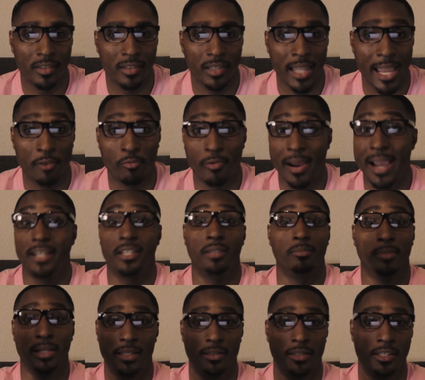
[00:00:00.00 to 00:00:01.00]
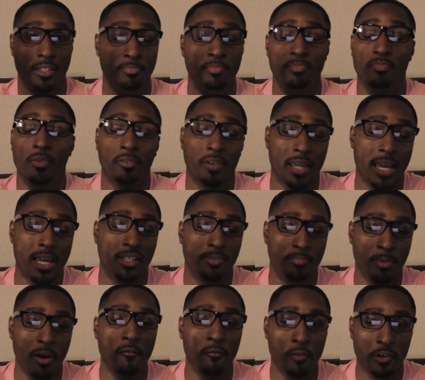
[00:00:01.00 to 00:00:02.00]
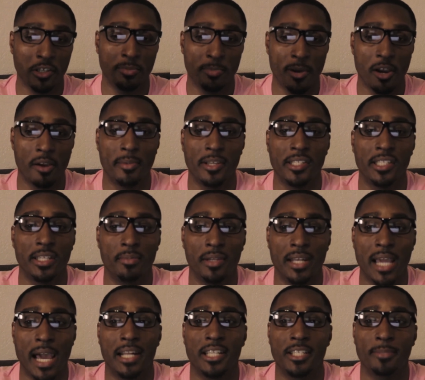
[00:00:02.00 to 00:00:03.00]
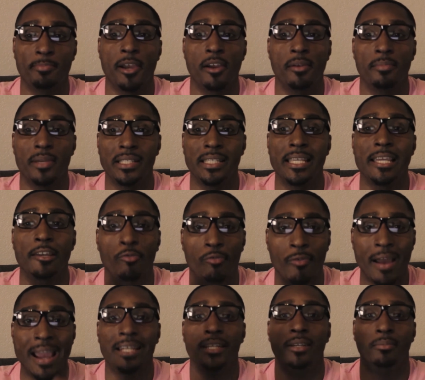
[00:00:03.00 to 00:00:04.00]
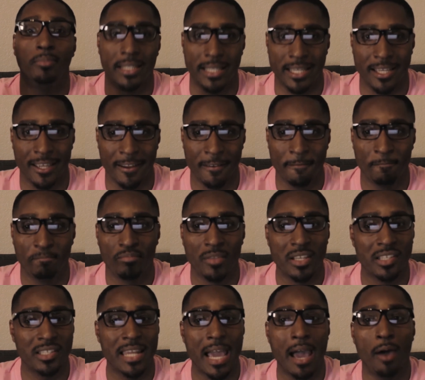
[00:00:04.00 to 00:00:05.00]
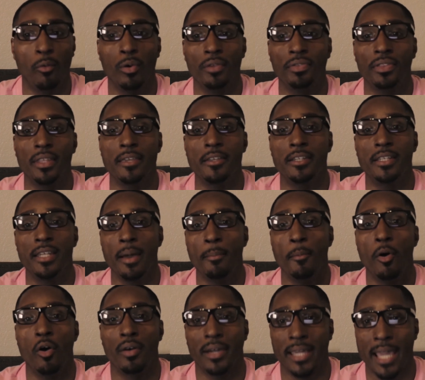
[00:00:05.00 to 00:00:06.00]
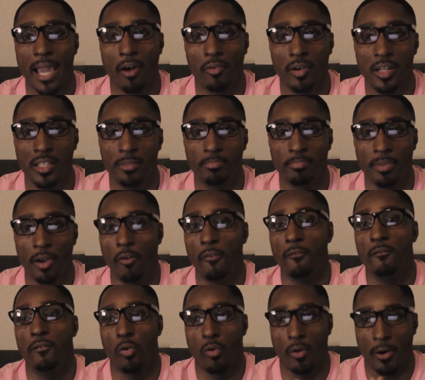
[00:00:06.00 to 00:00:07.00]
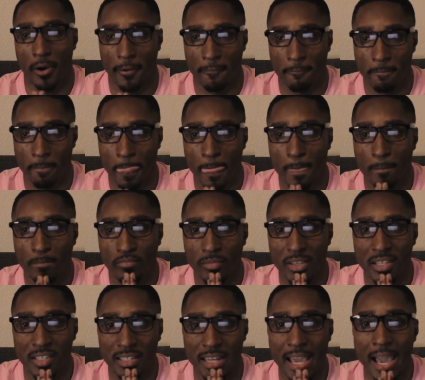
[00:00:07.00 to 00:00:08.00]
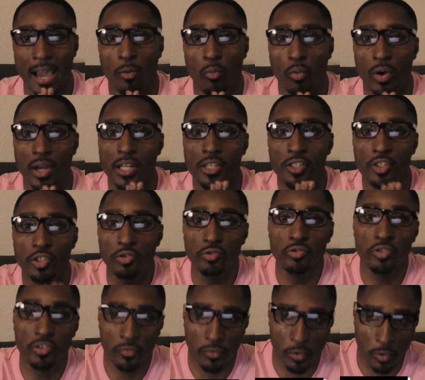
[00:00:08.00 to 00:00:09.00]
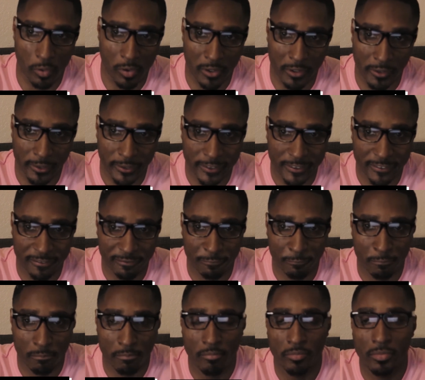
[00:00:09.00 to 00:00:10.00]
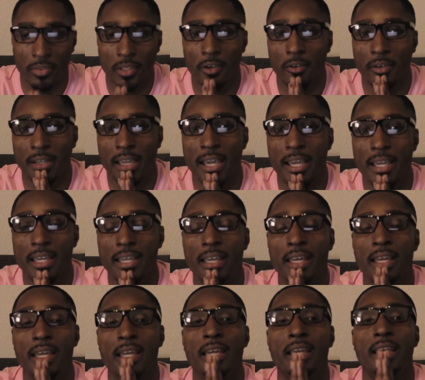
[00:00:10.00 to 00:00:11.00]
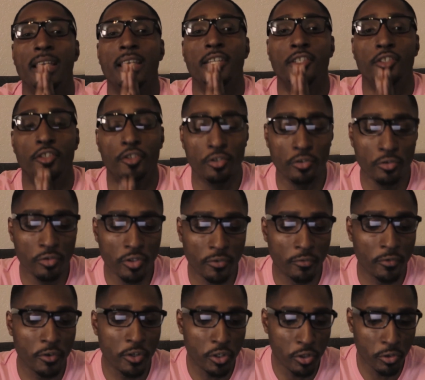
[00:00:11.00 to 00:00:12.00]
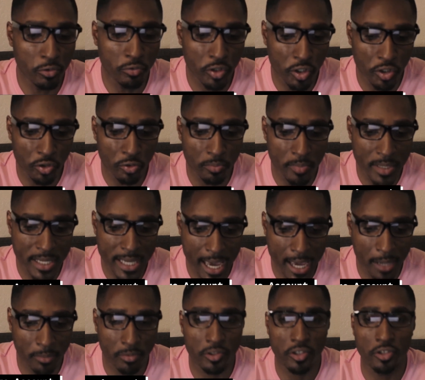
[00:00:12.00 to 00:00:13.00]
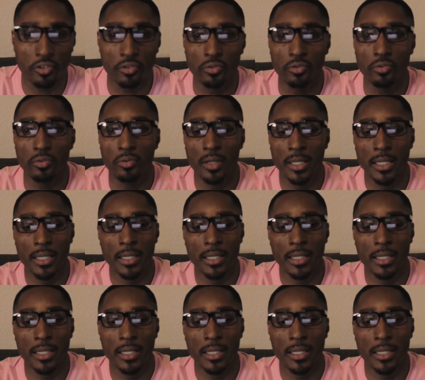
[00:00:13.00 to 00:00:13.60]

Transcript: like randomly. It's built for experimenting, but not experimenting randomly. That's not what the demo account is built for. That's not what it's used for, okay? It's used for you to be able to